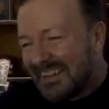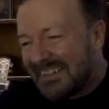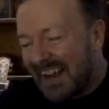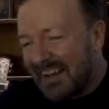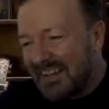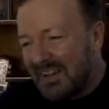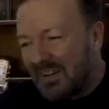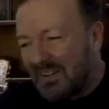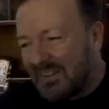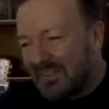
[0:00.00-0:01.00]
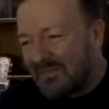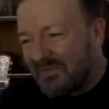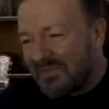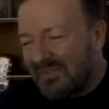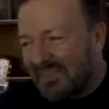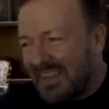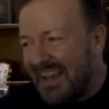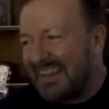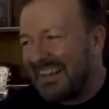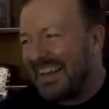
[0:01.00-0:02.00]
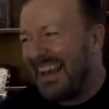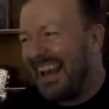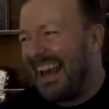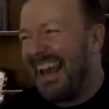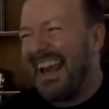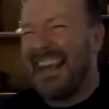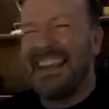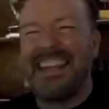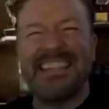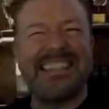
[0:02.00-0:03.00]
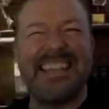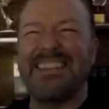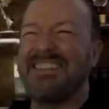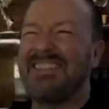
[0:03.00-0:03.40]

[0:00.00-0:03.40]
Daniel. This is